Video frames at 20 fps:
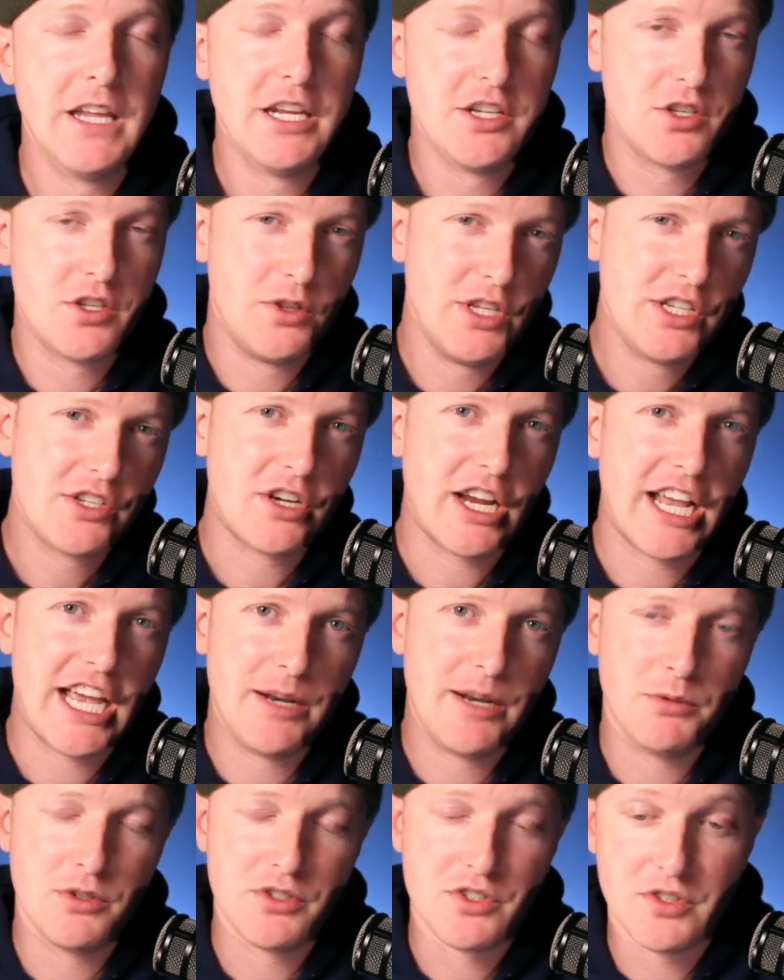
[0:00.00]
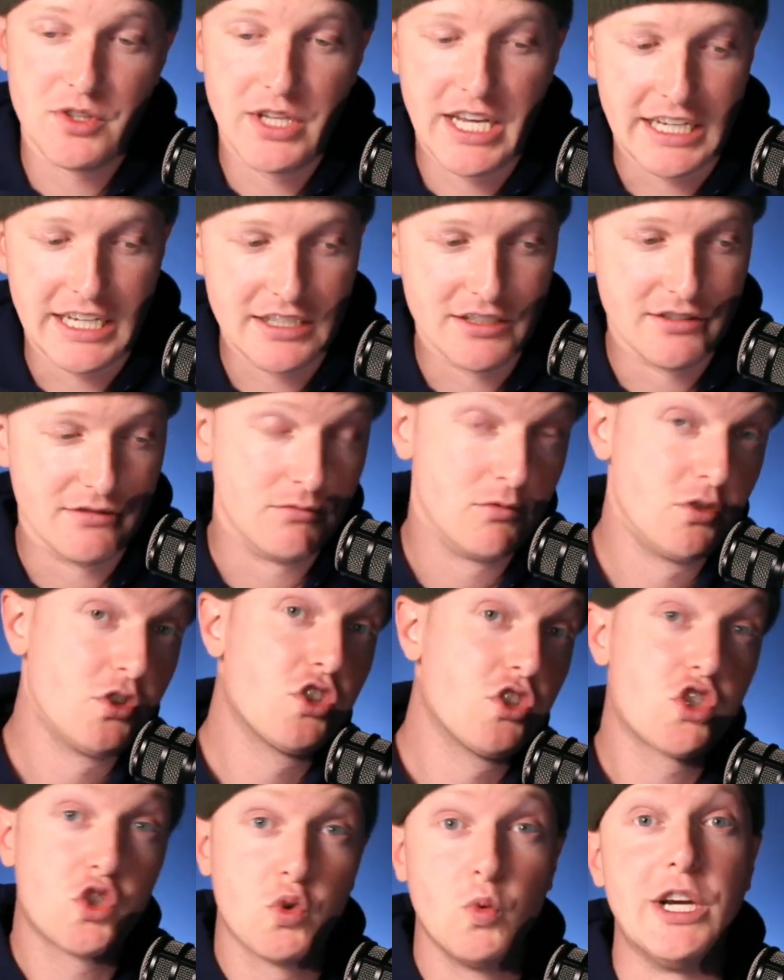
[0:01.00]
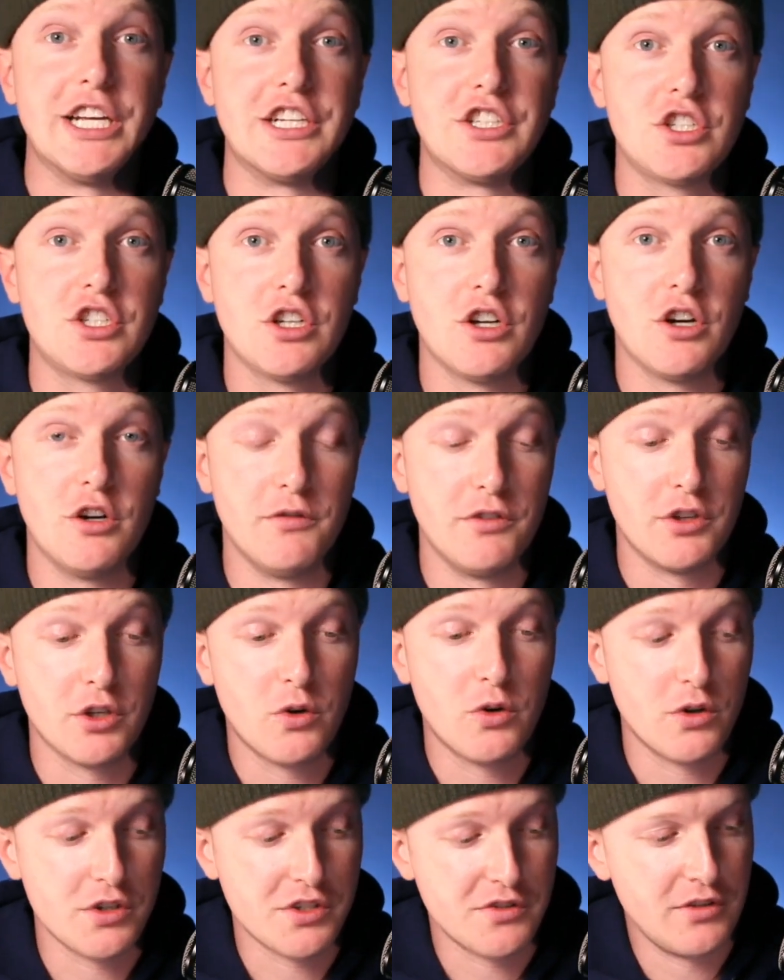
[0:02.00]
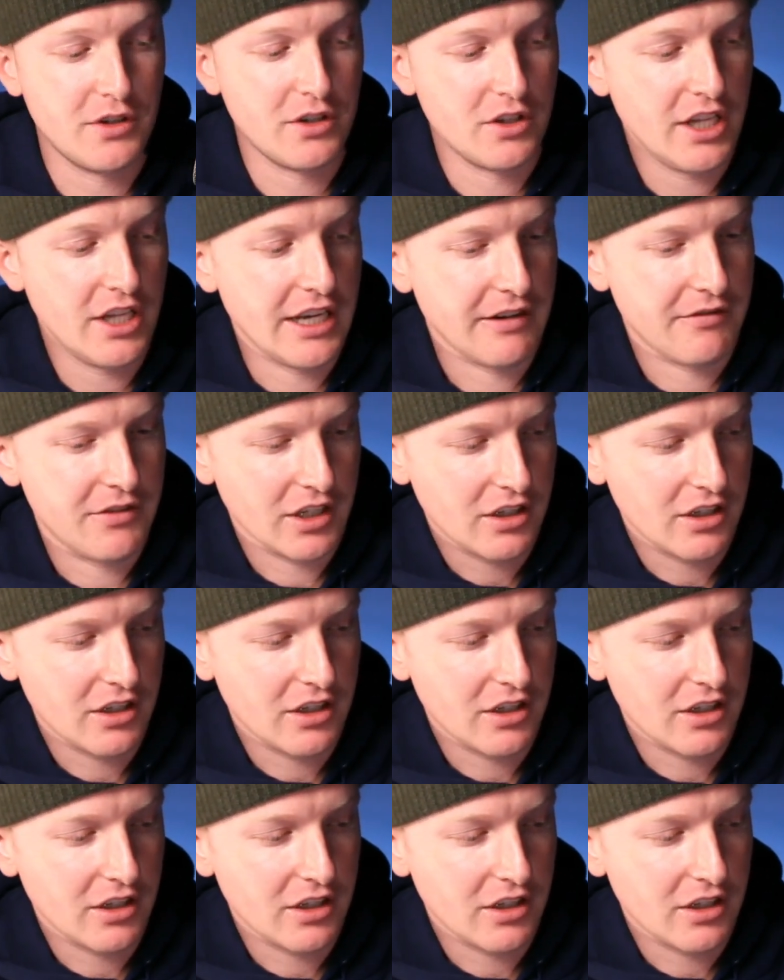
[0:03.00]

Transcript: So these are animals that can switch over the course of their life.